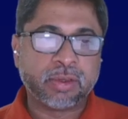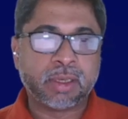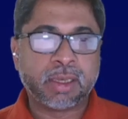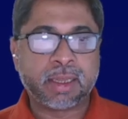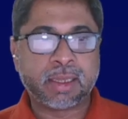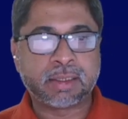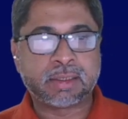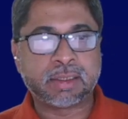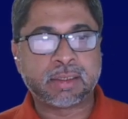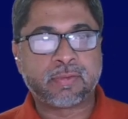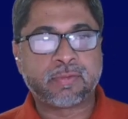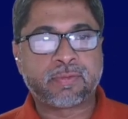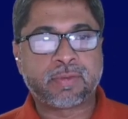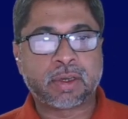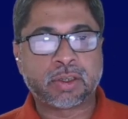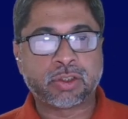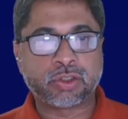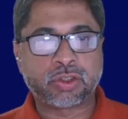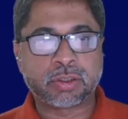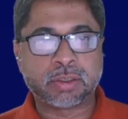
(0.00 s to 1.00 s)
related
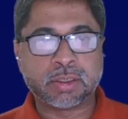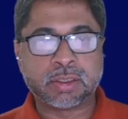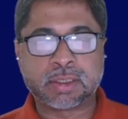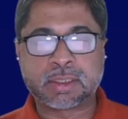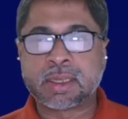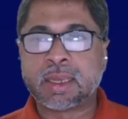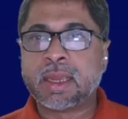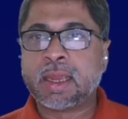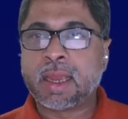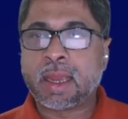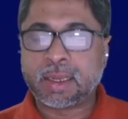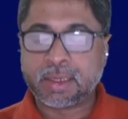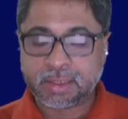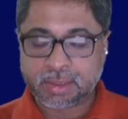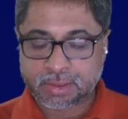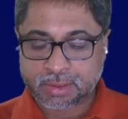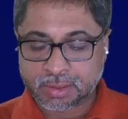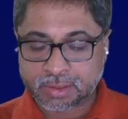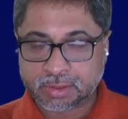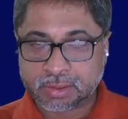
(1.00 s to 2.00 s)
functions and
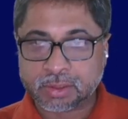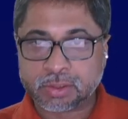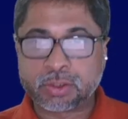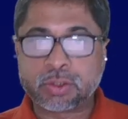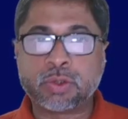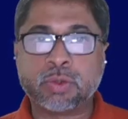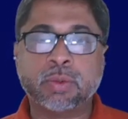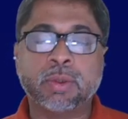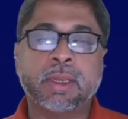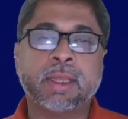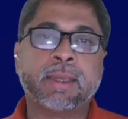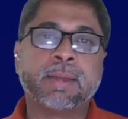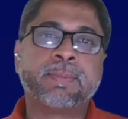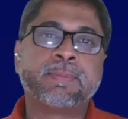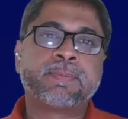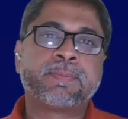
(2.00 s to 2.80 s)
internal tooling.